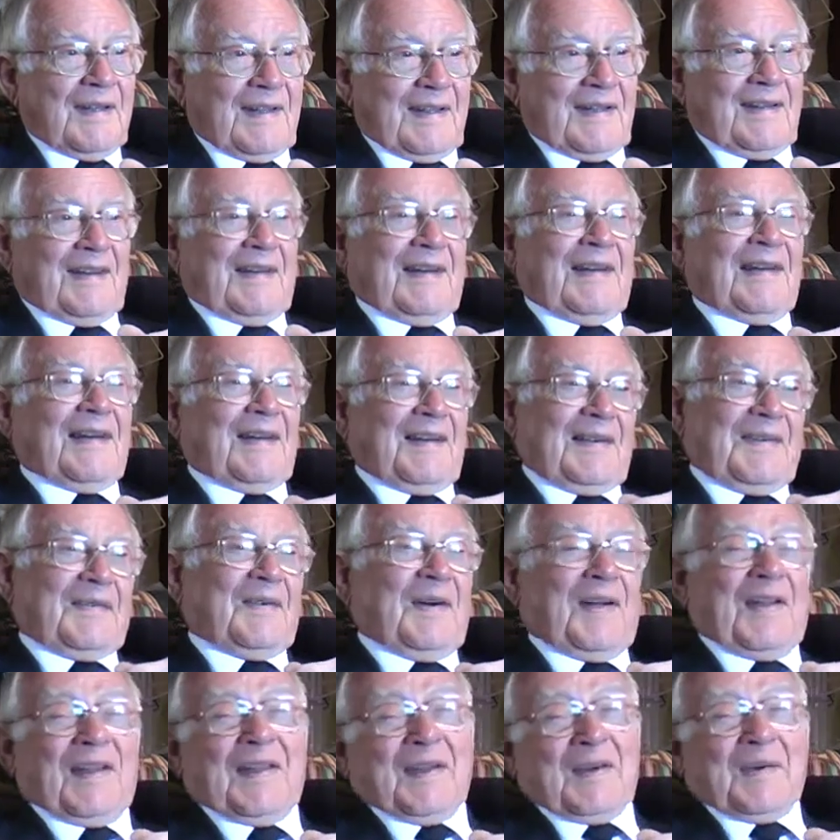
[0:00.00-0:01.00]
They
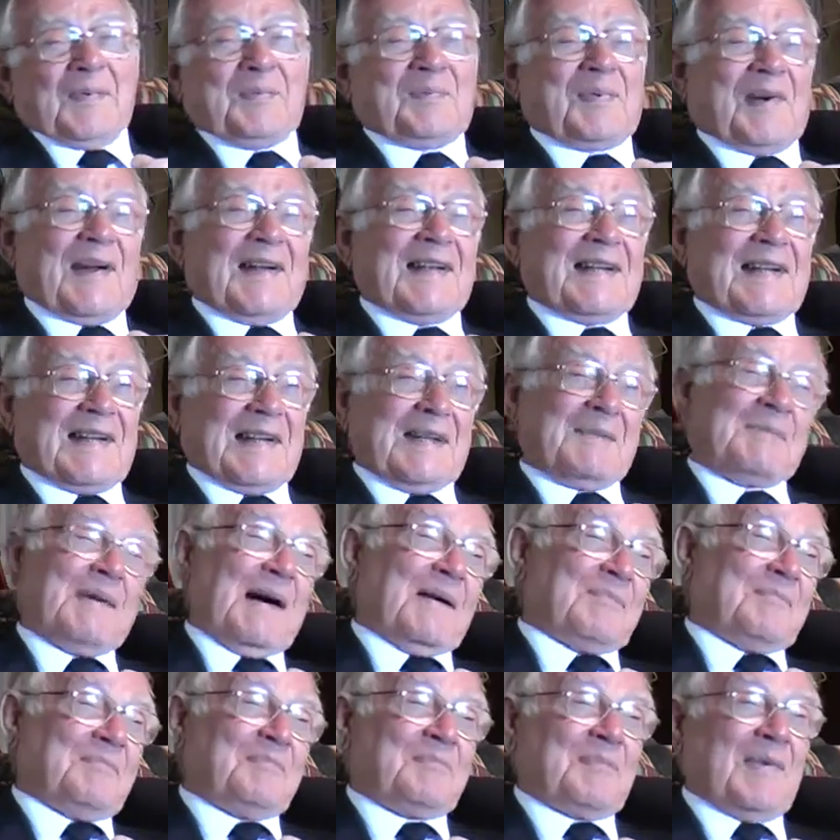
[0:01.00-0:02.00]
were packing them
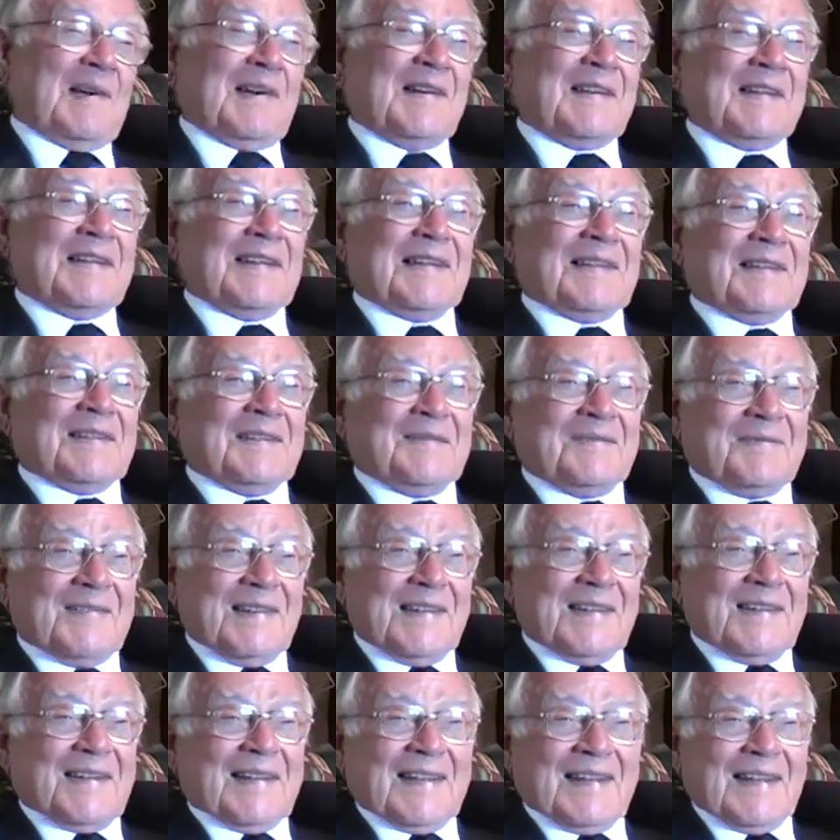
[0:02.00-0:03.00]
up and burning them,
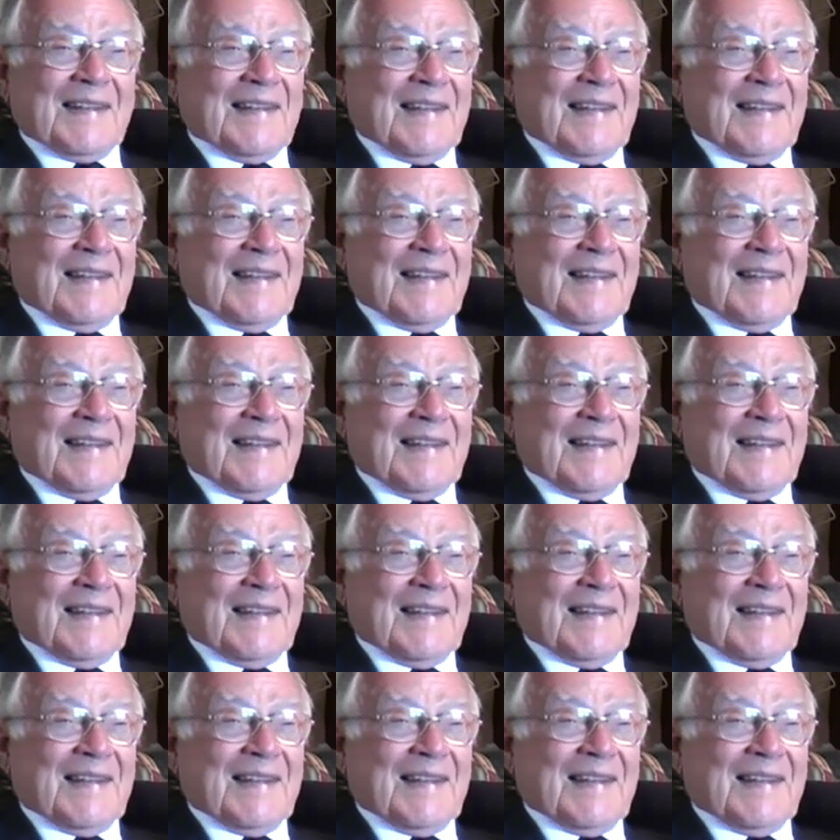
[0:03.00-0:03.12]
weren't they?